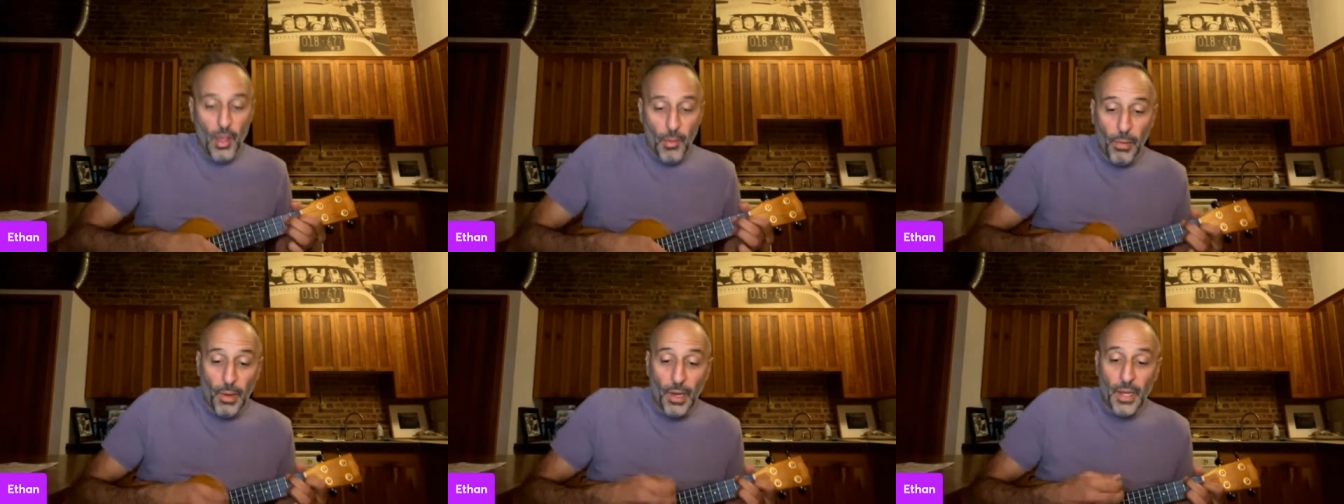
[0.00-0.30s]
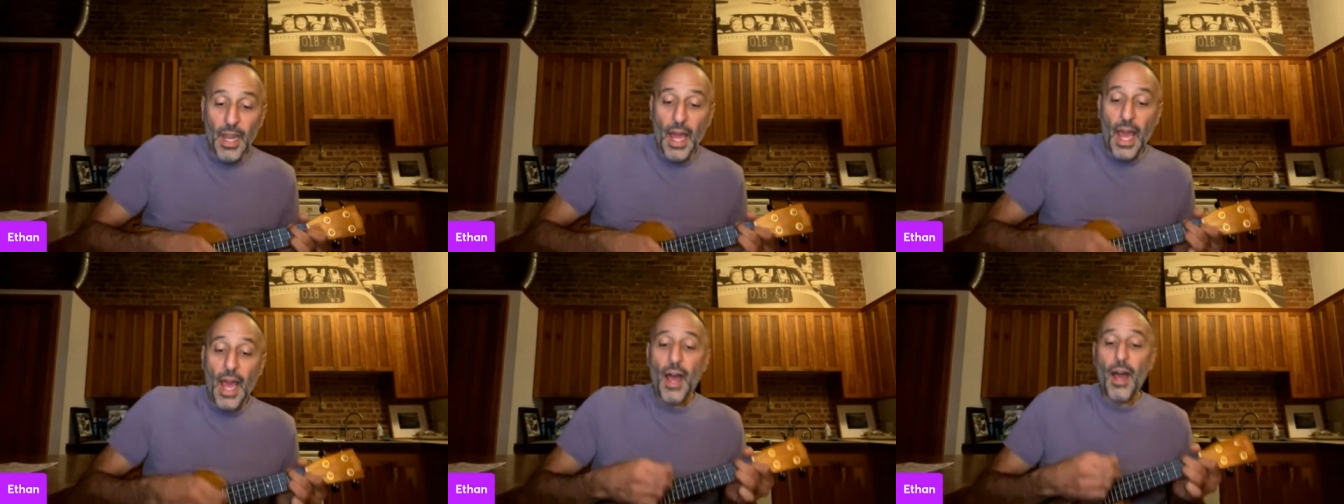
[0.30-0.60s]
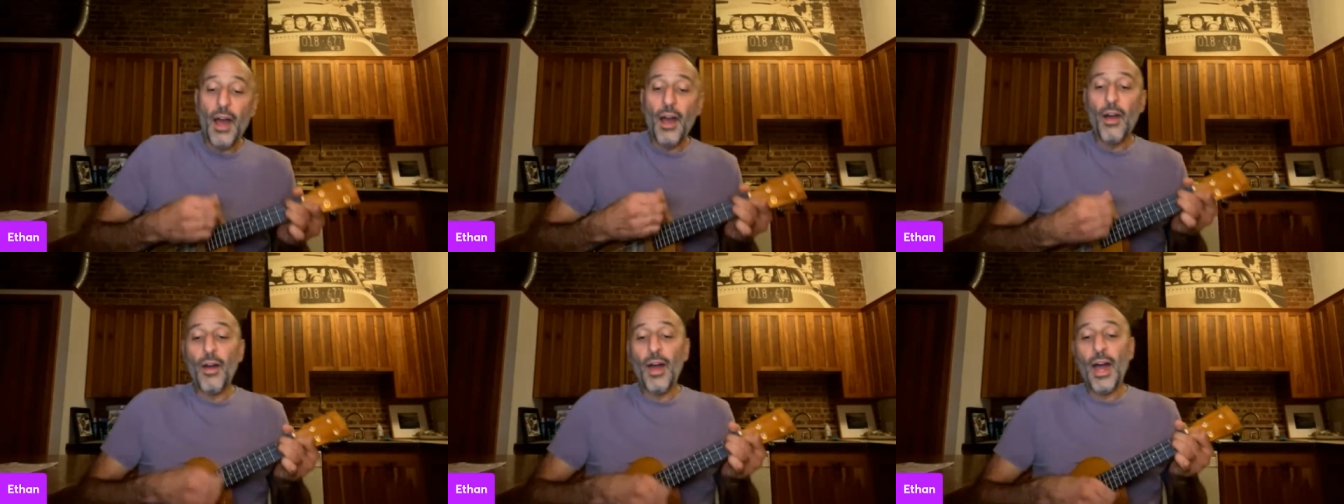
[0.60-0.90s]
But
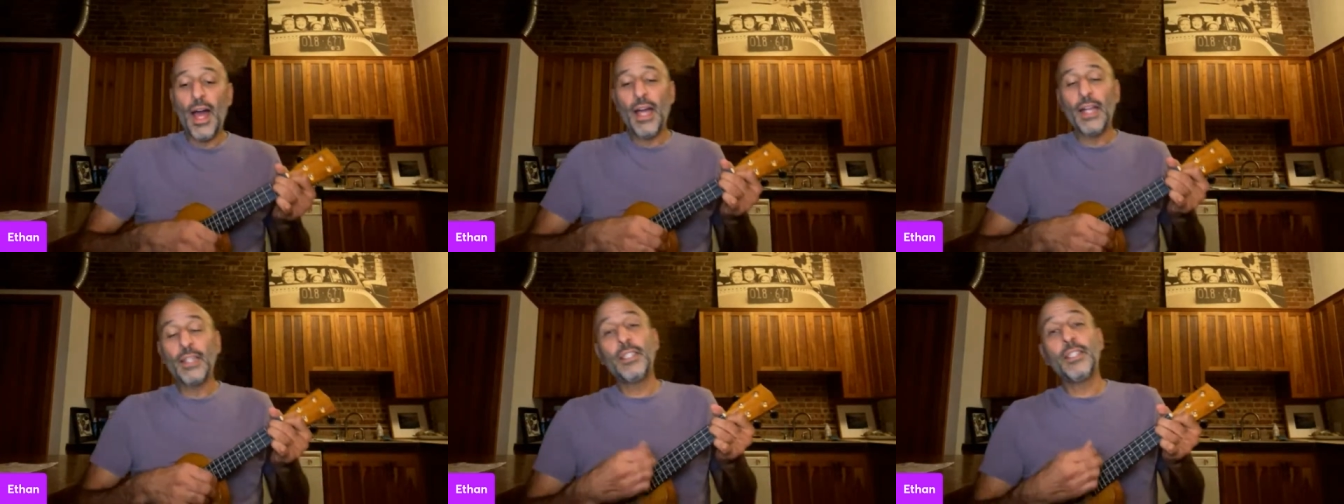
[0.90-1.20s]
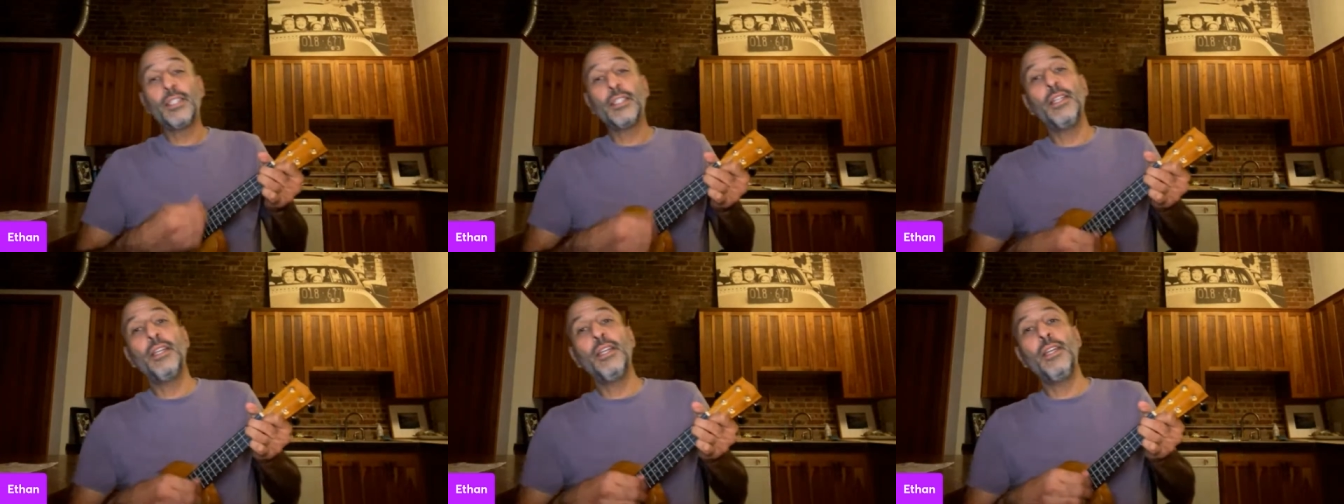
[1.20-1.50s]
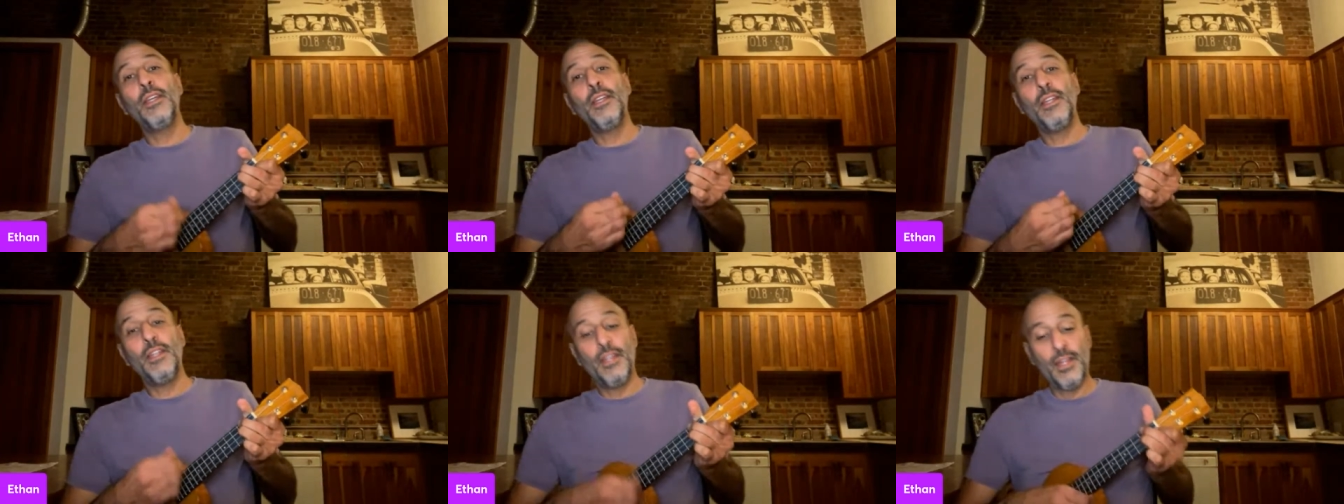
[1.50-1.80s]
now I
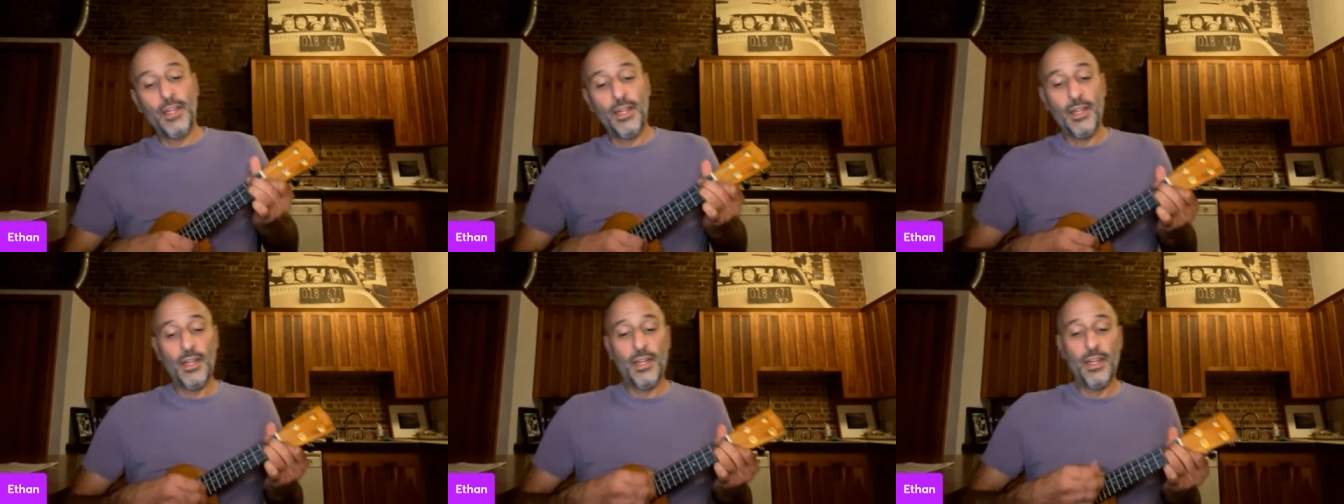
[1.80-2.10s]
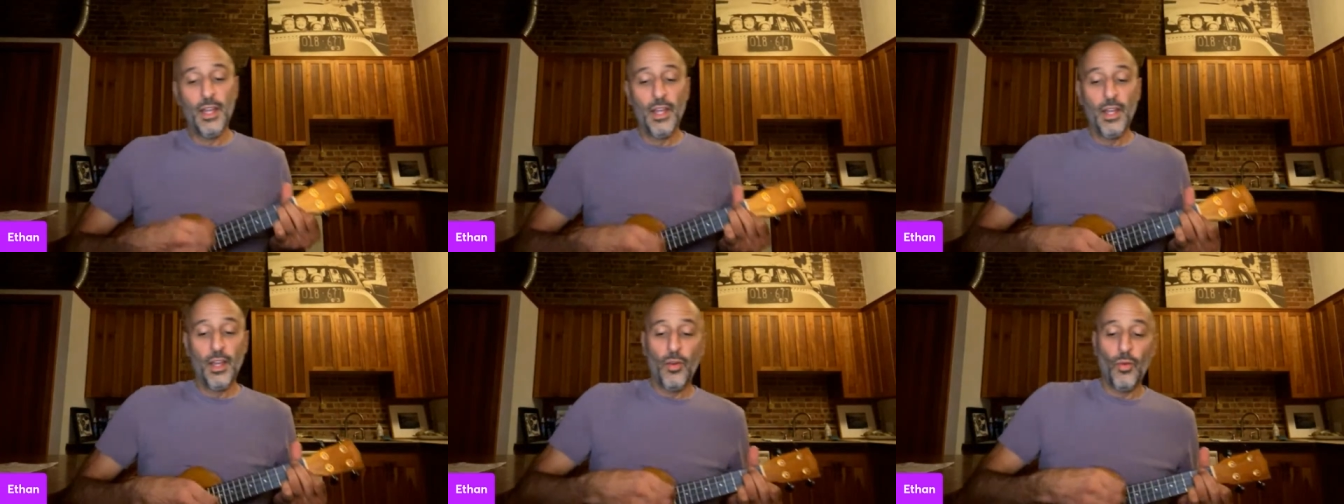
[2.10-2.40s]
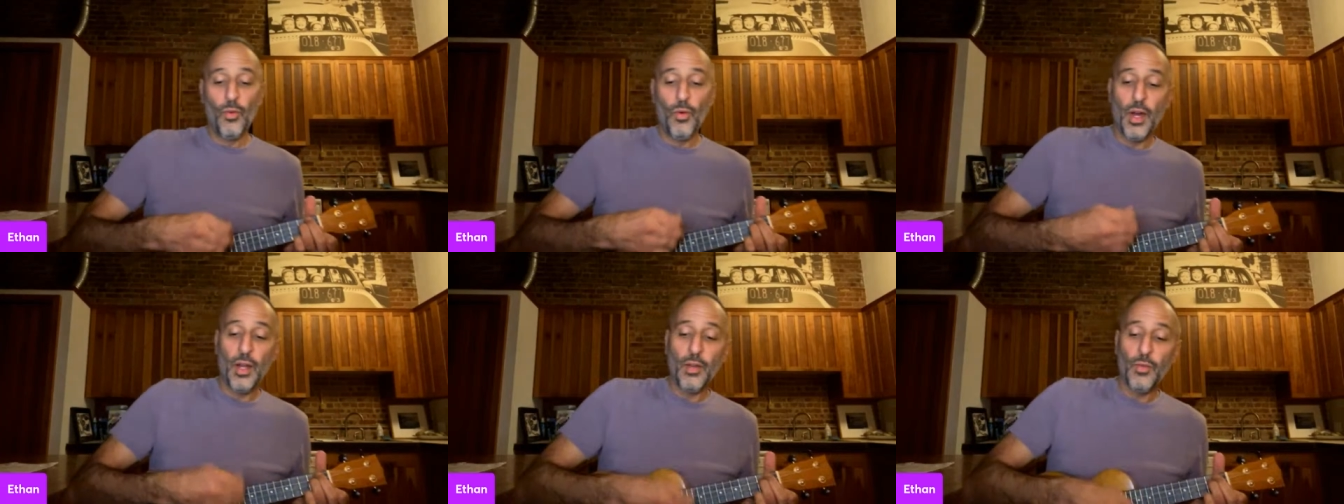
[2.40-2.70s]
see
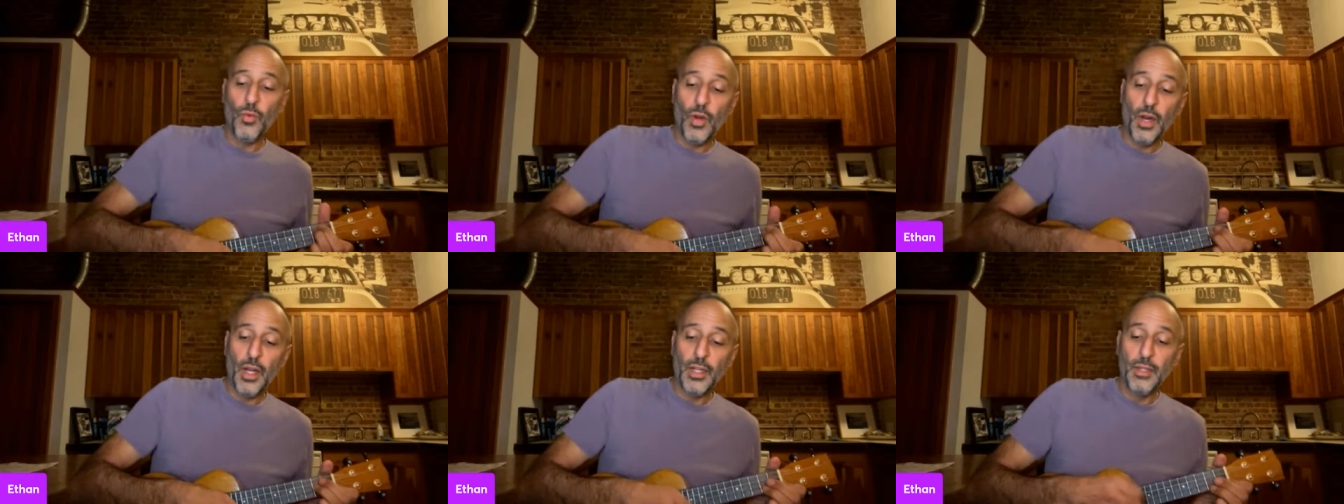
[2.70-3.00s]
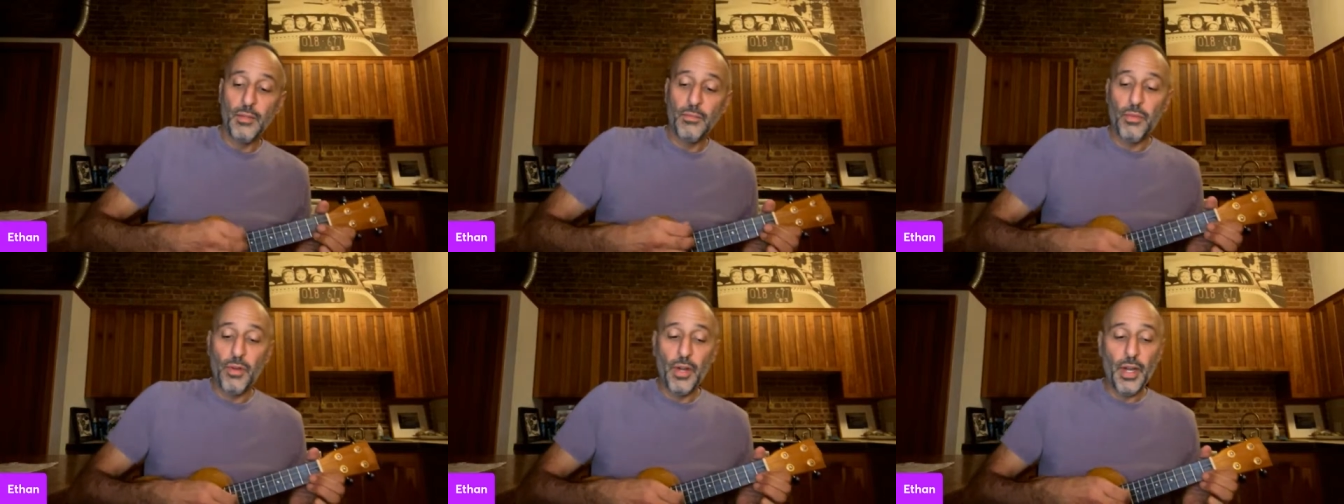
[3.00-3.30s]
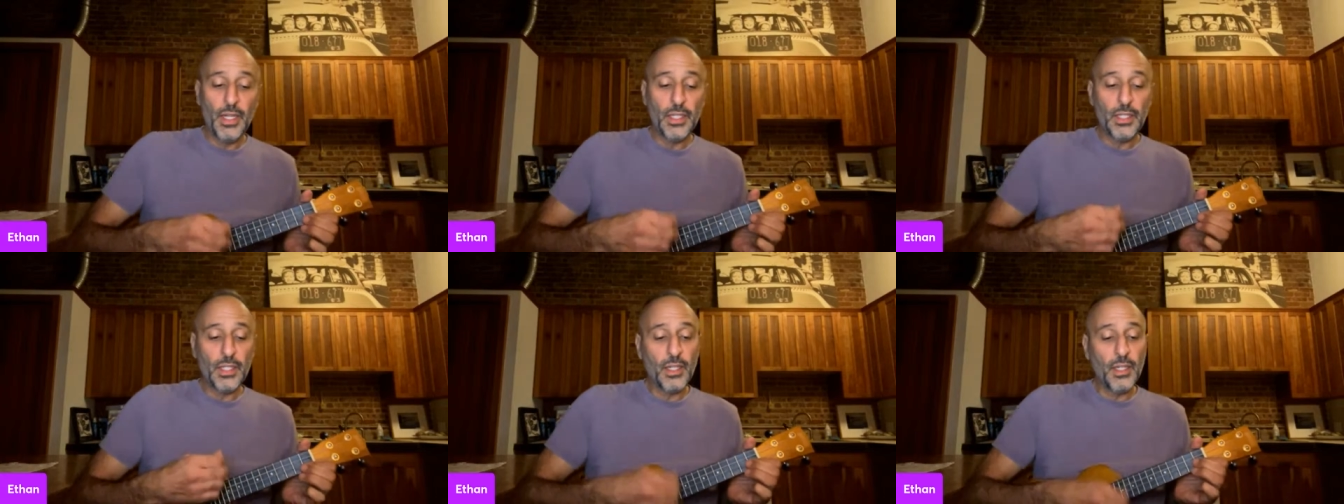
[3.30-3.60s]
what one
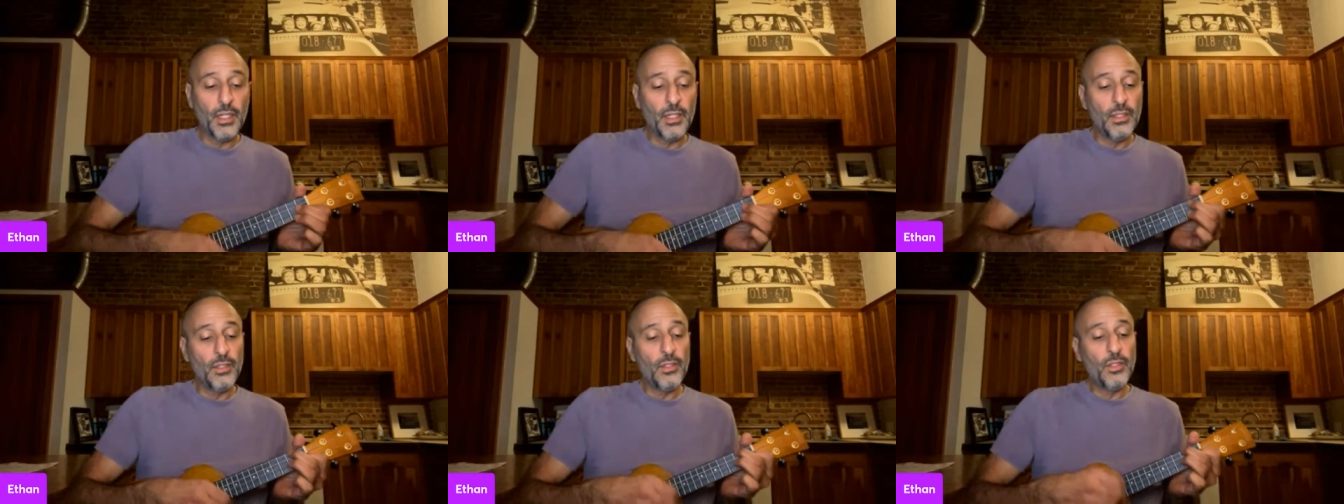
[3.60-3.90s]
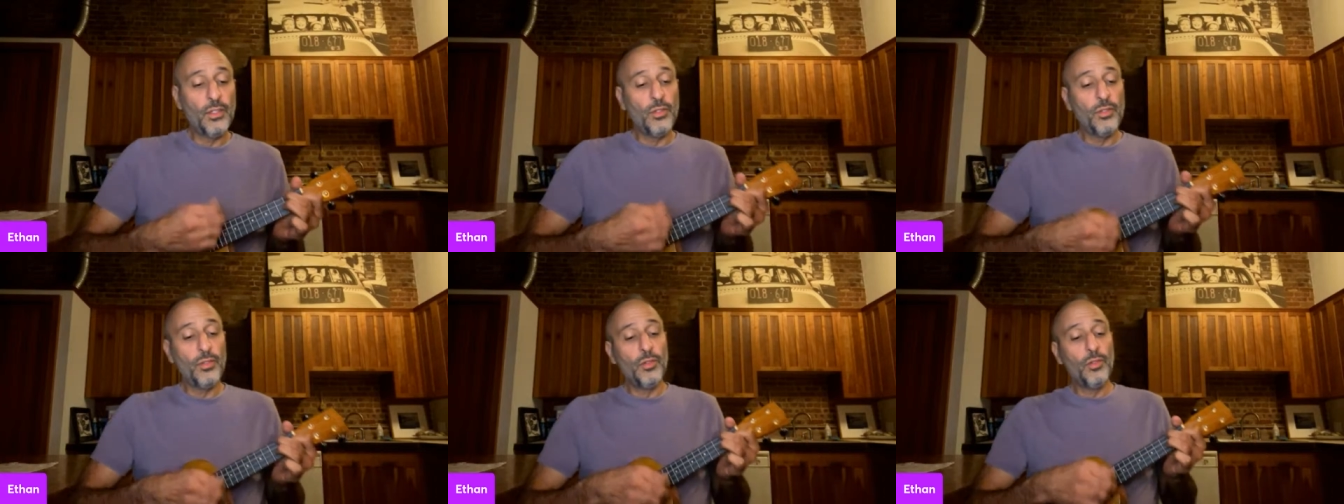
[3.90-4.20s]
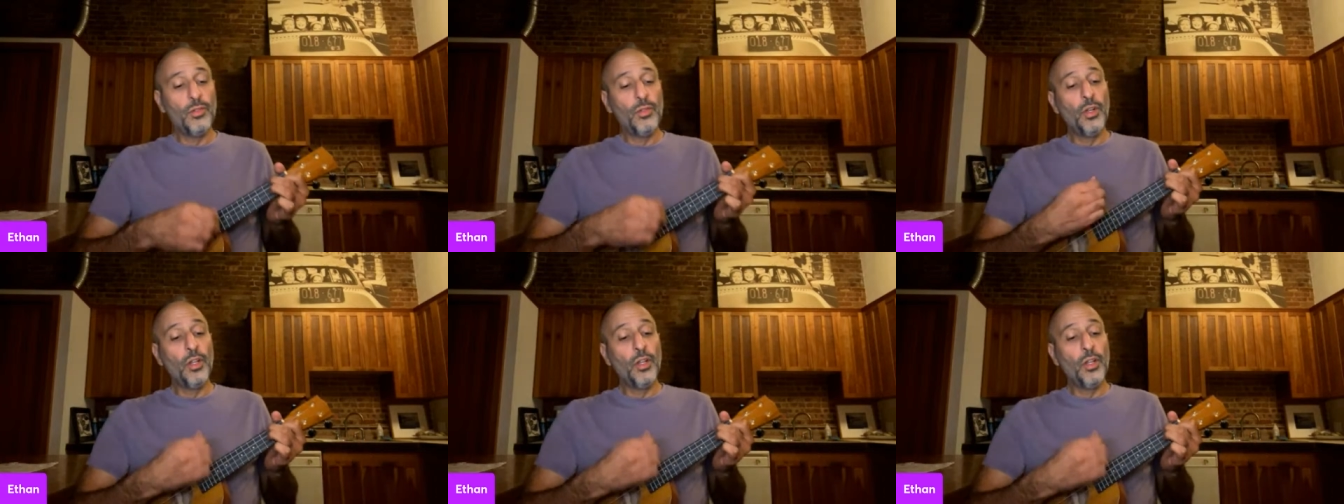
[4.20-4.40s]
embrace can do.